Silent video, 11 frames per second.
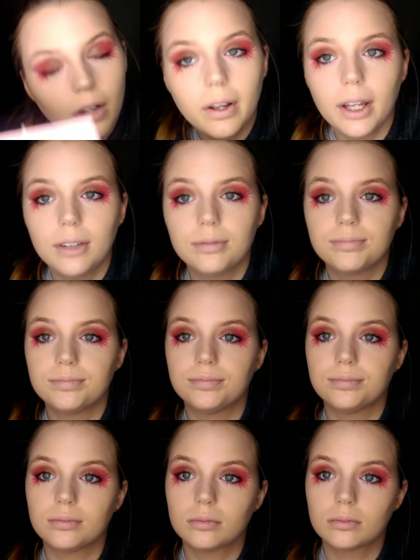Okay. Okay.
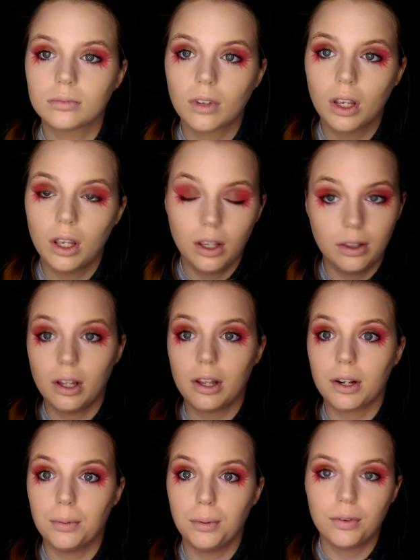
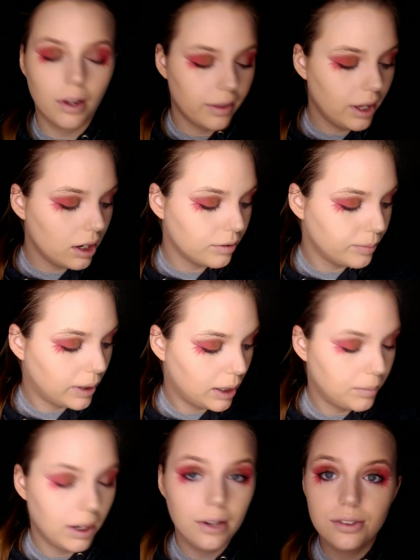Now that I removed all that off
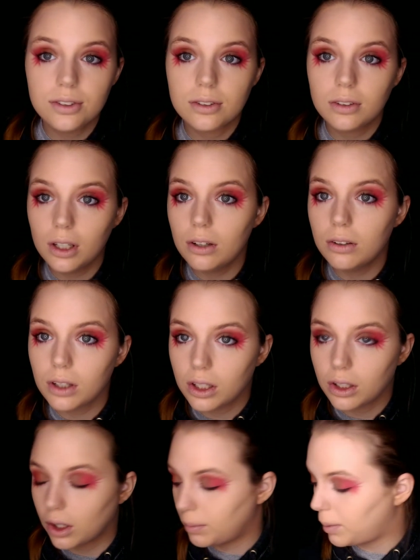my eyebrows, they do
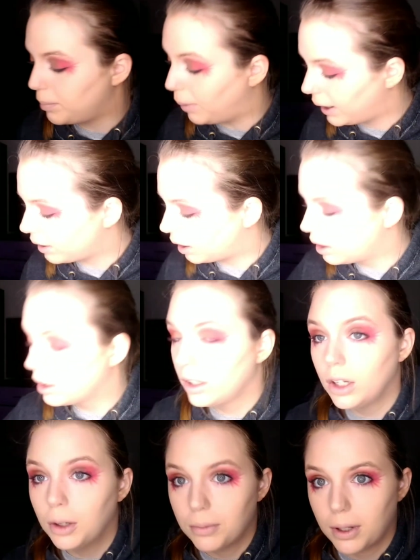look a little bit better.
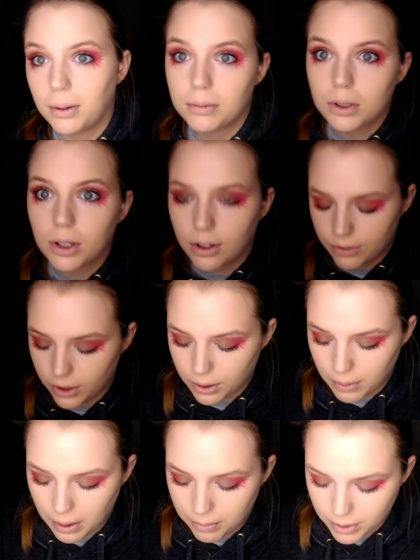But I am still going to fill
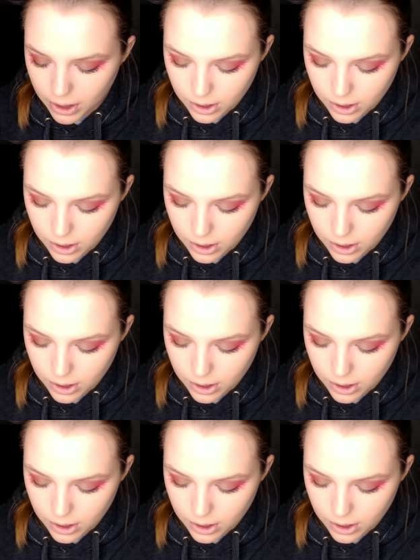them in.